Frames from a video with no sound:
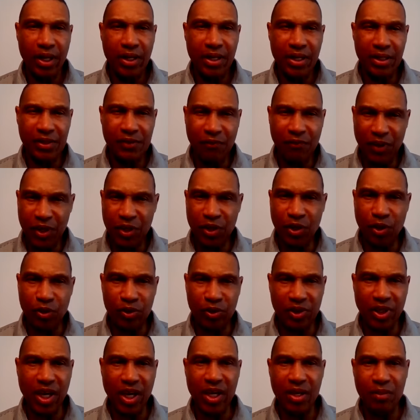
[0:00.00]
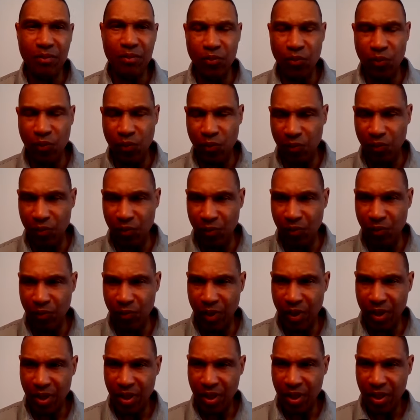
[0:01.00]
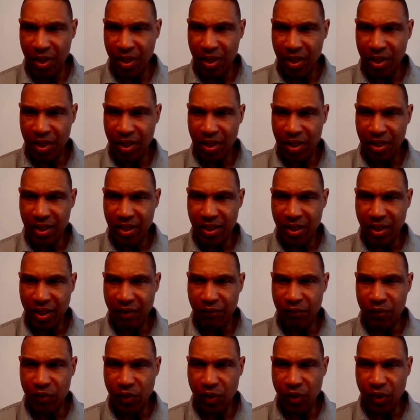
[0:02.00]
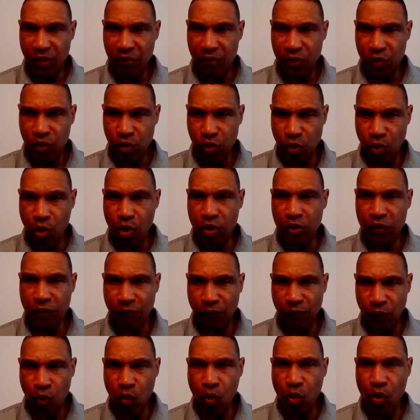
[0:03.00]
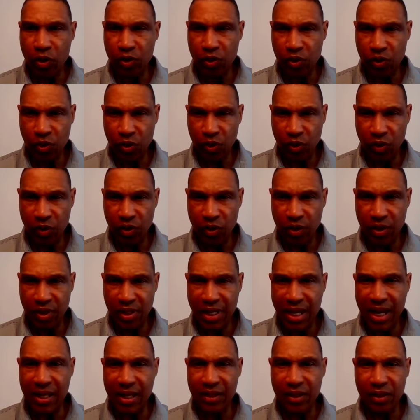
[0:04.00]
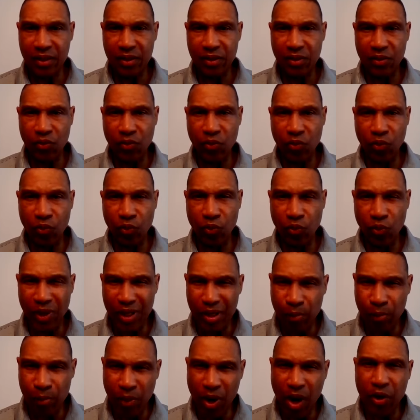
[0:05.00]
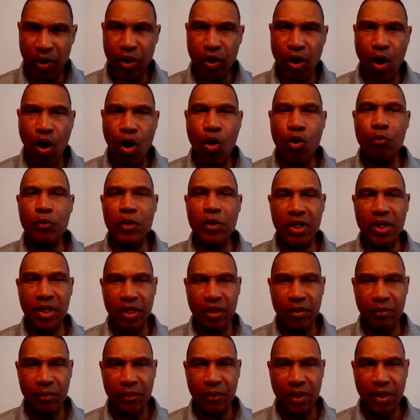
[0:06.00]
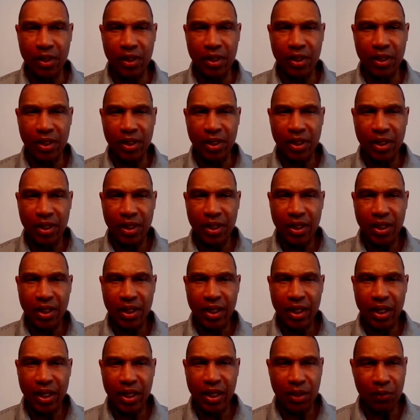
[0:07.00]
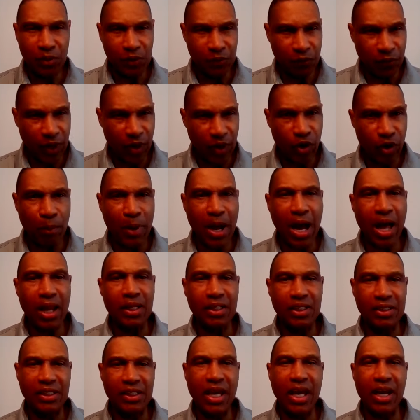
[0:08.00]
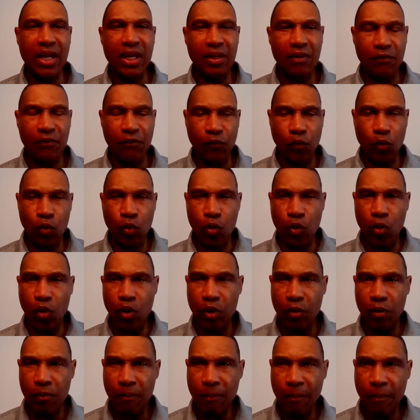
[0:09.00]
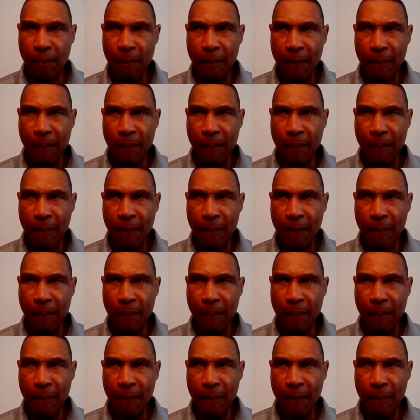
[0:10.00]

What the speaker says: And videotape of George Floyd's death really brought it home to him. And he was very apologetic for